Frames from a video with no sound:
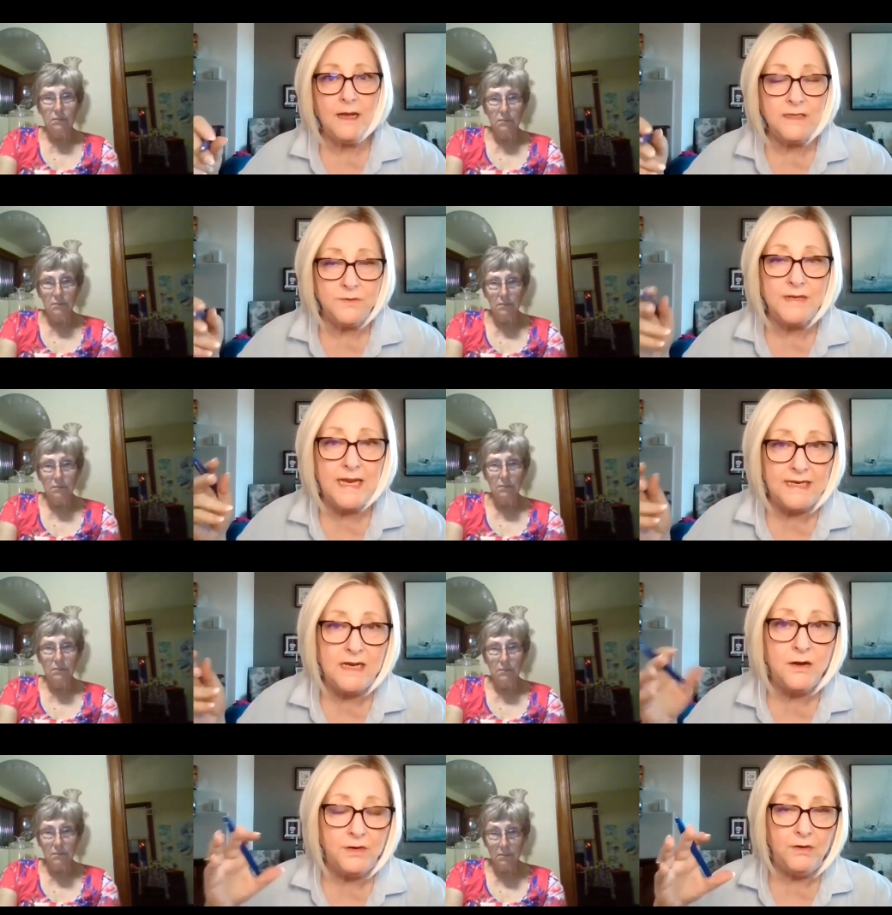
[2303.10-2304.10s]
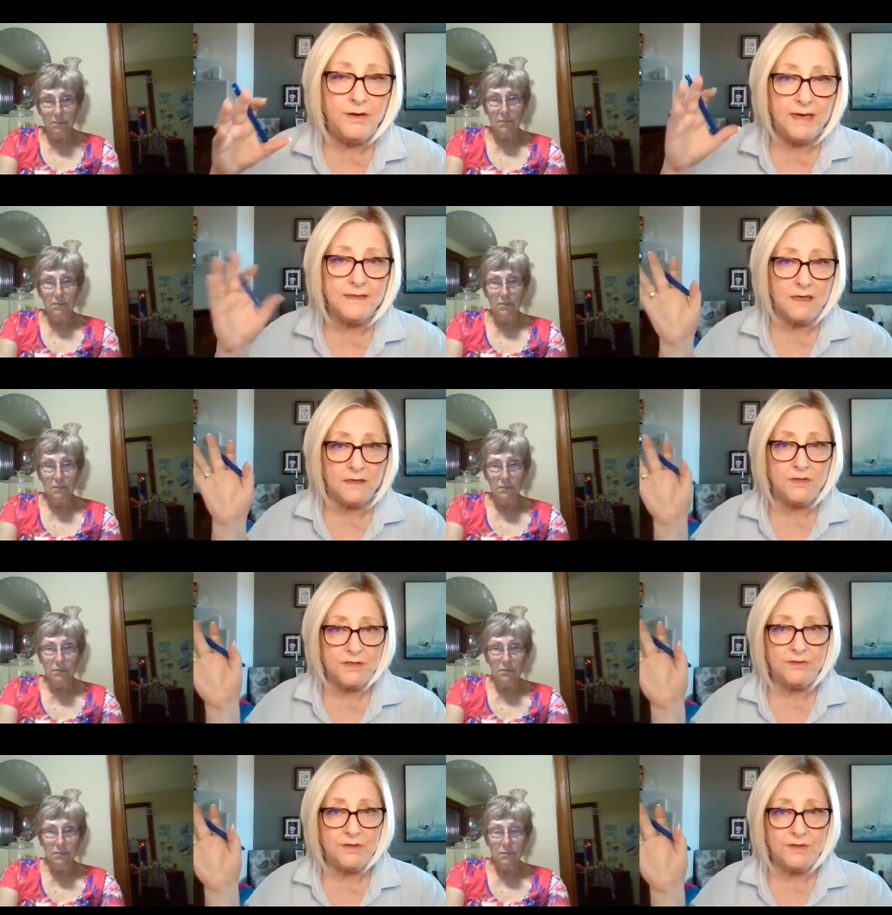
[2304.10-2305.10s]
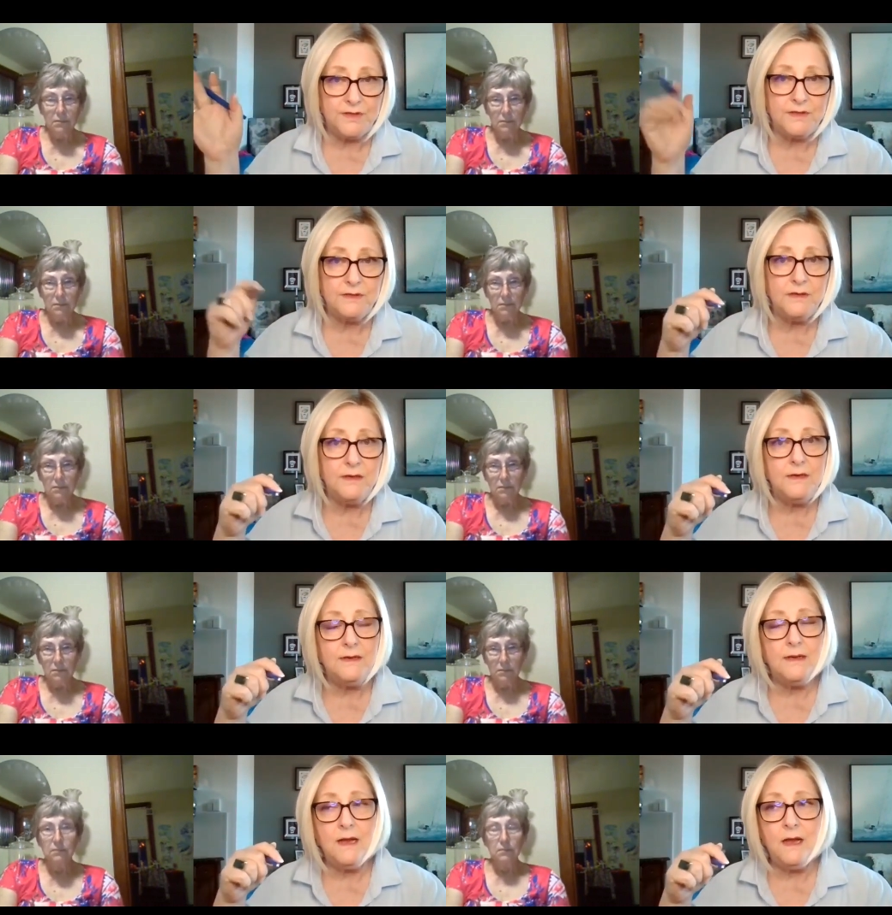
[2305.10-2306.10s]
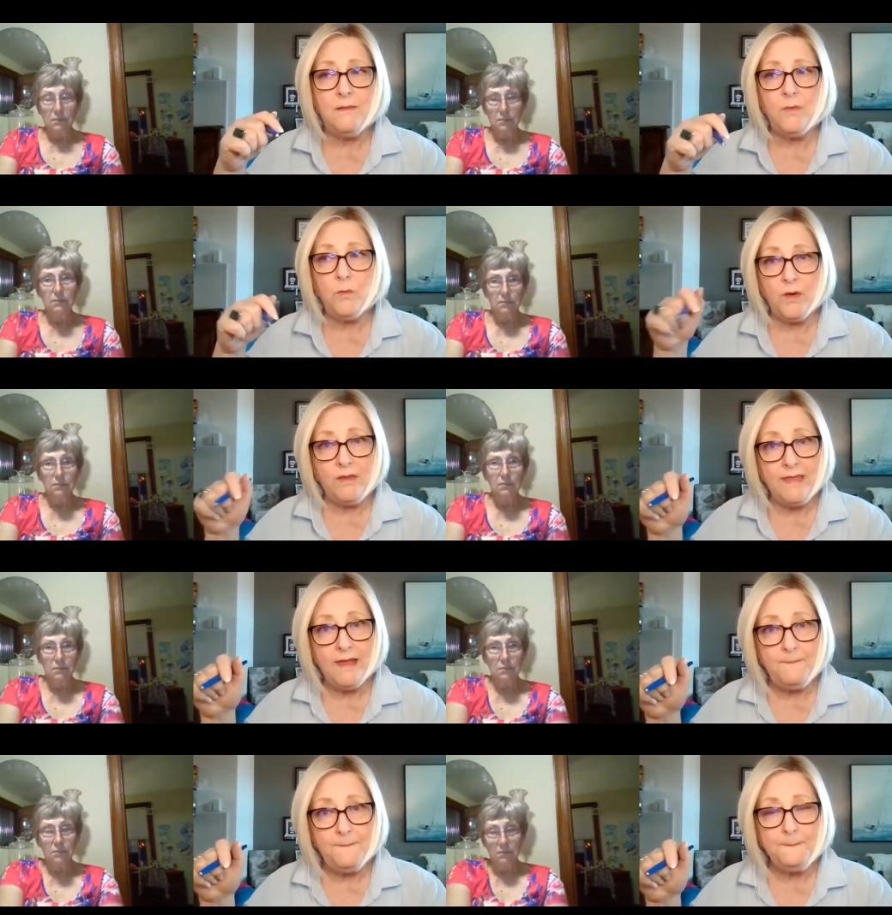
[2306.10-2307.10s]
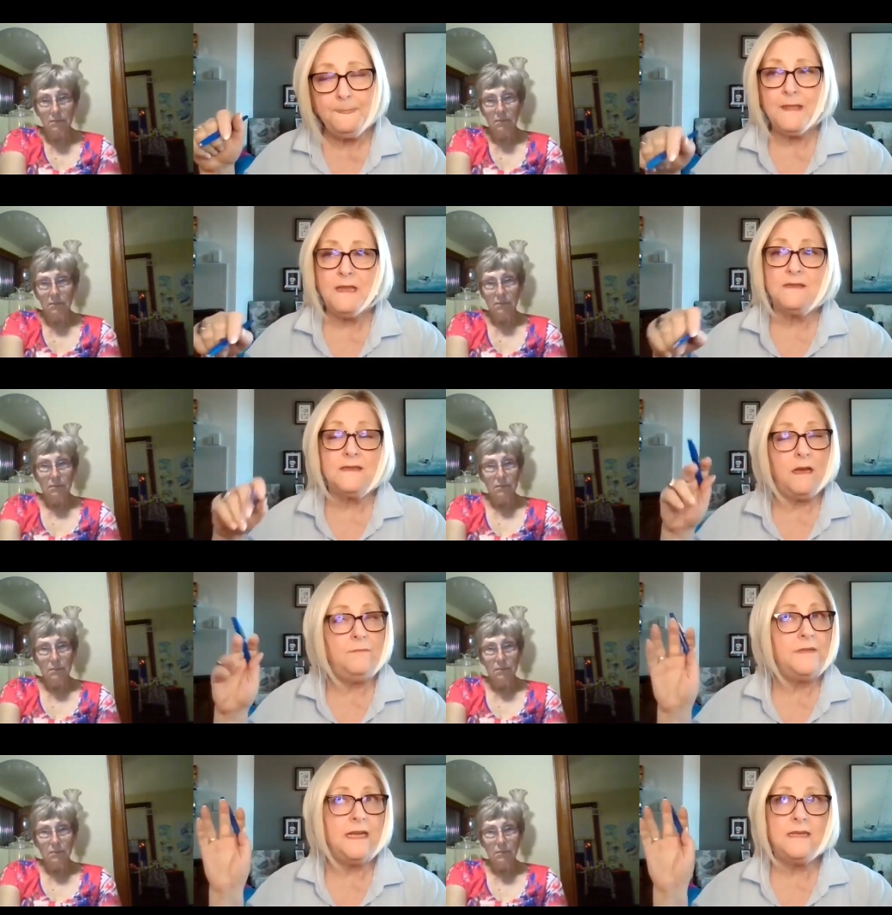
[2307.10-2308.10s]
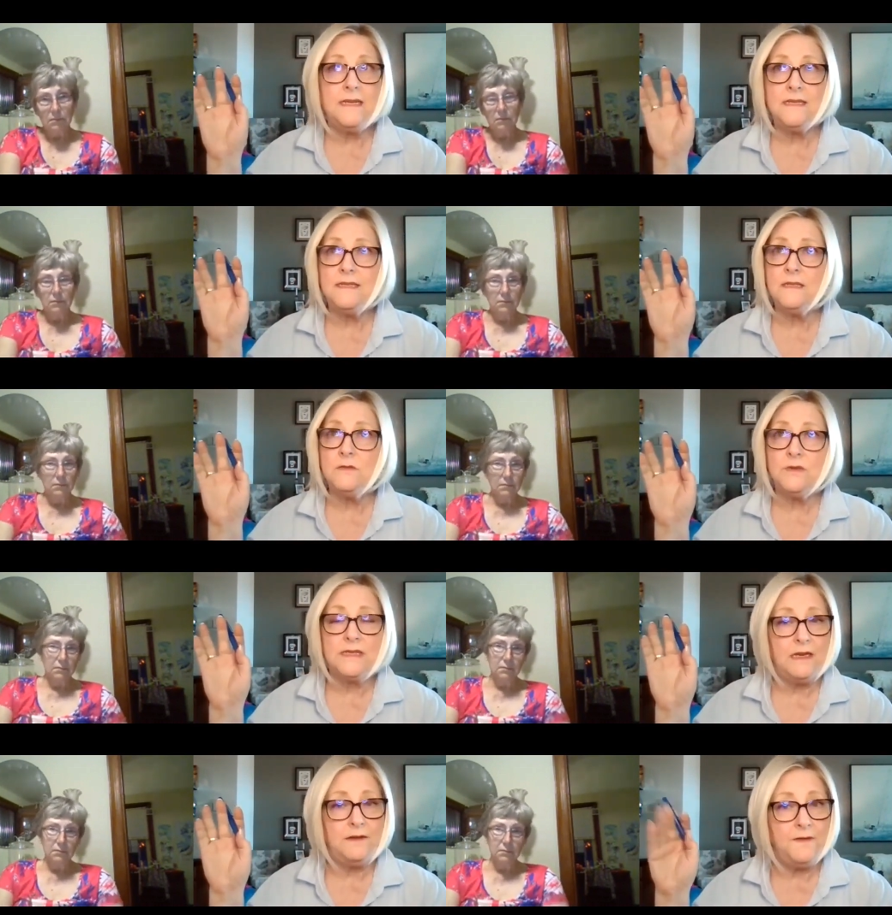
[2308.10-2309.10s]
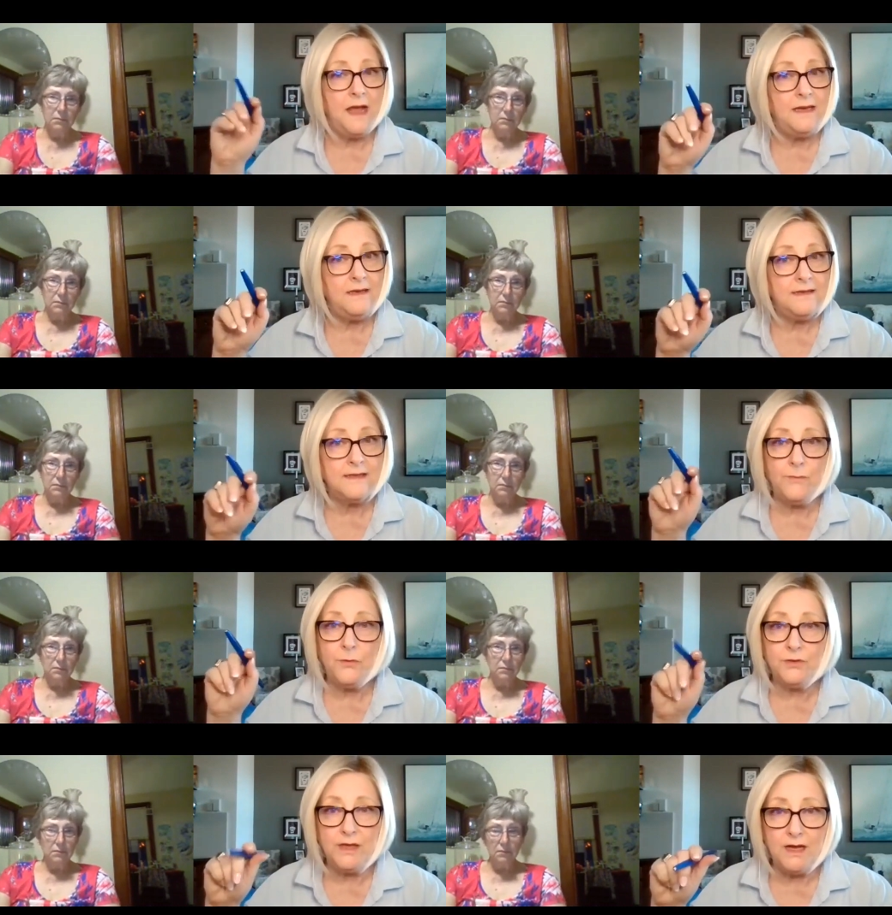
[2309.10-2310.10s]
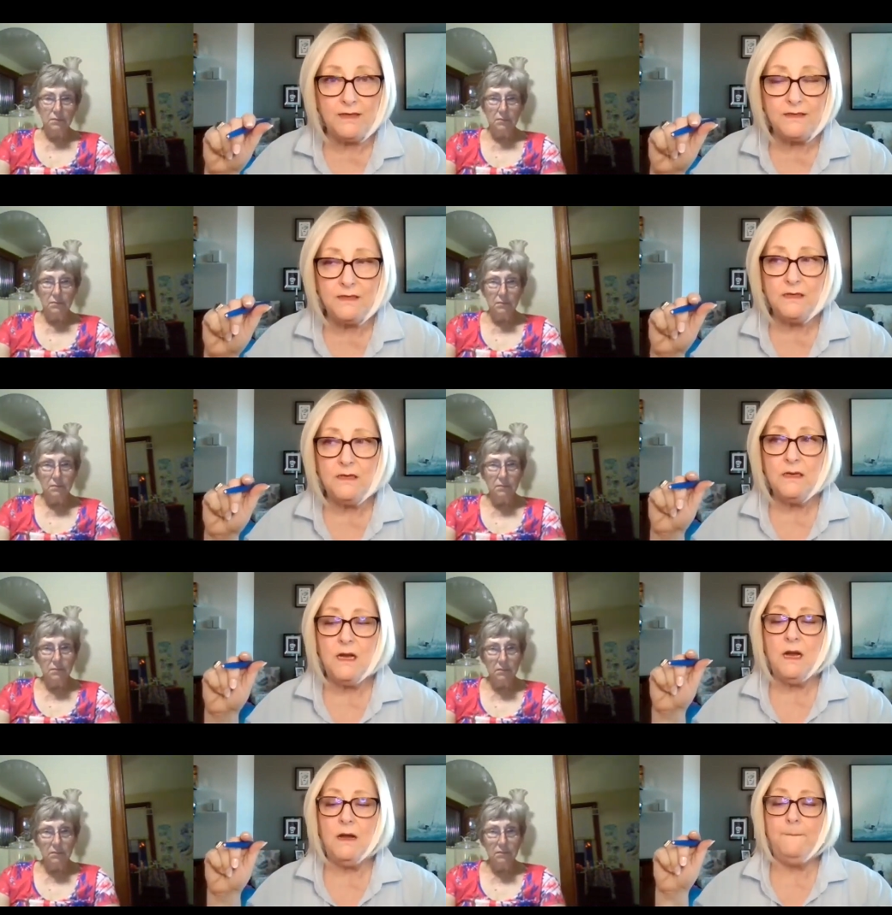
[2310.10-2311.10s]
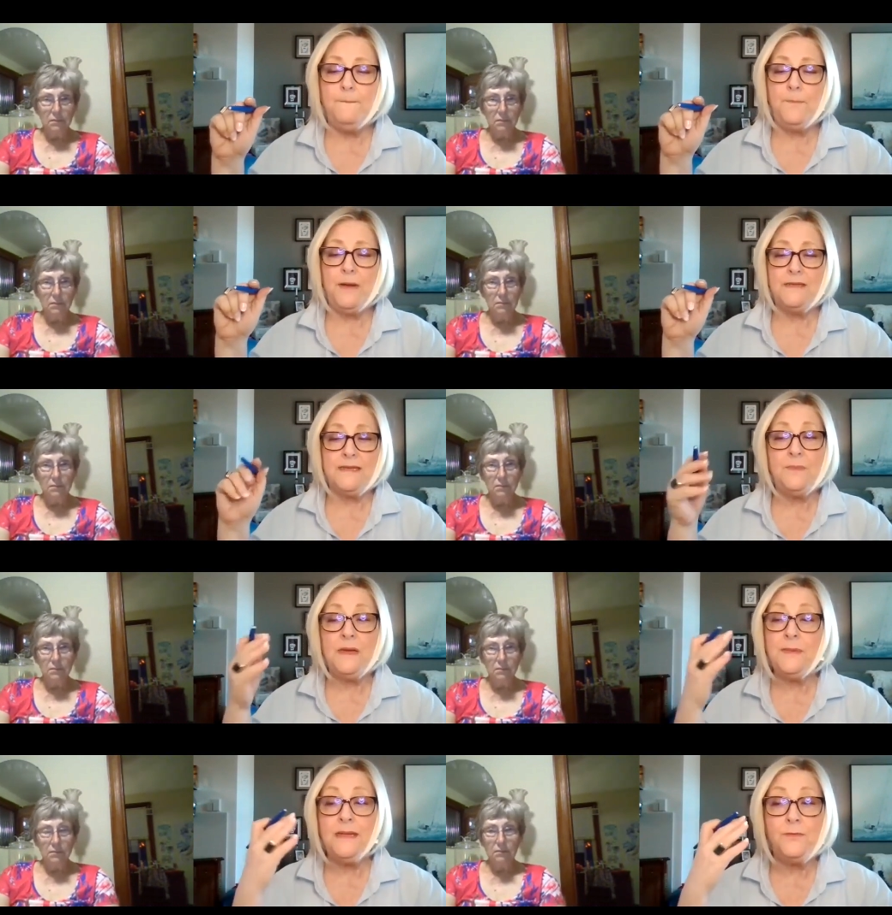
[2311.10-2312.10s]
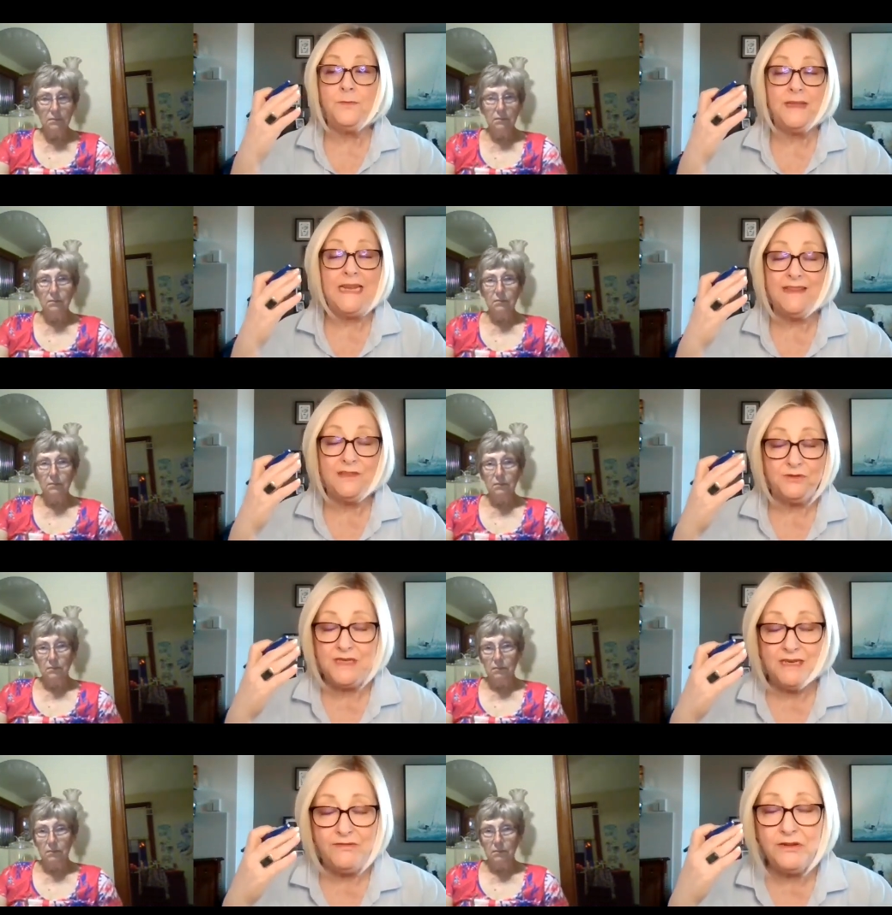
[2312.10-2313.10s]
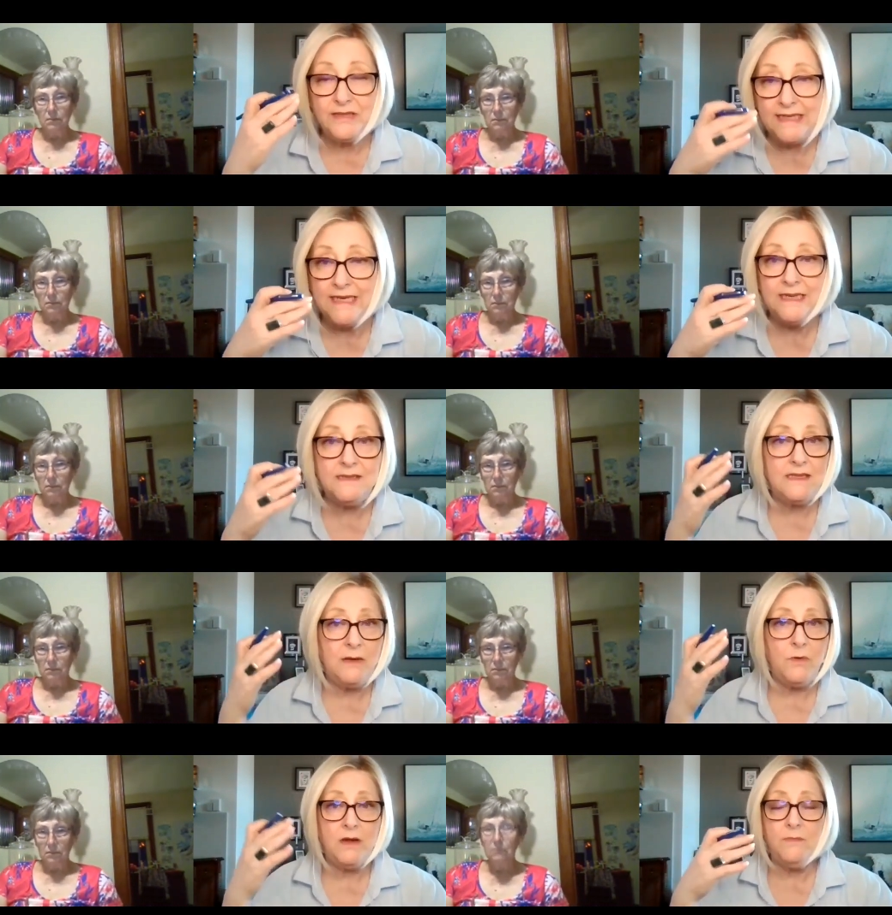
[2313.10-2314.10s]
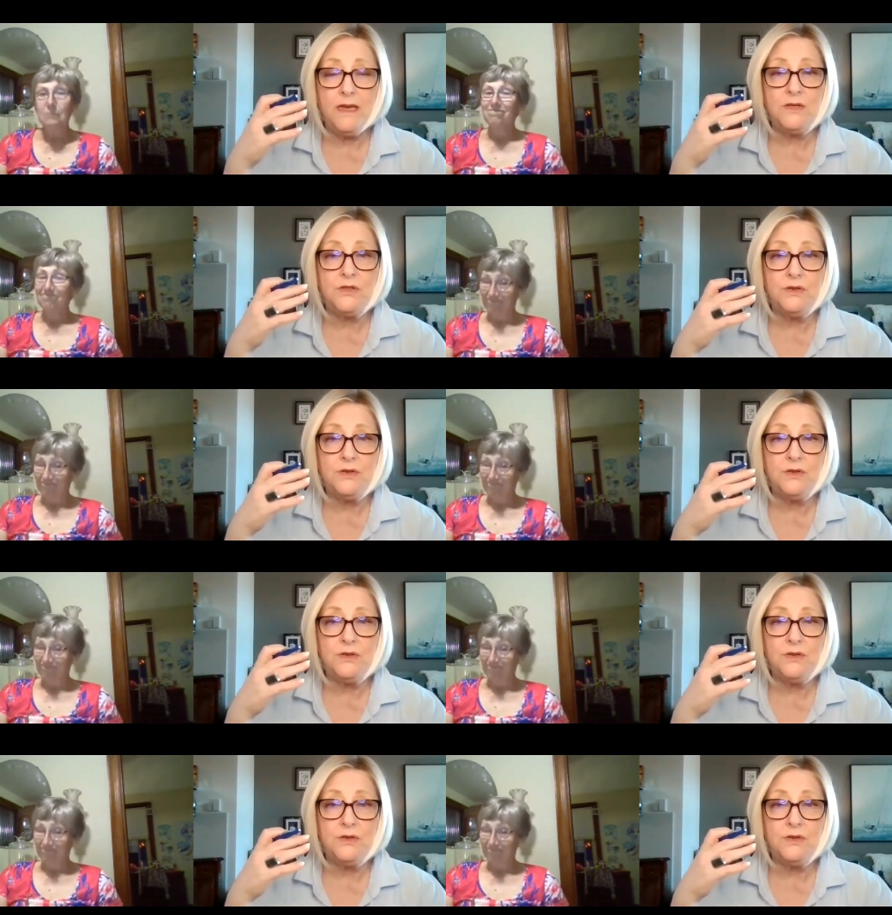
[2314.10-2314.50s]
Speaker 1: I do an ADO, you know, against doctor's orders with them. Some dentists will say fine, some will not. But some people, even when they get their teeth cleaned, they want to make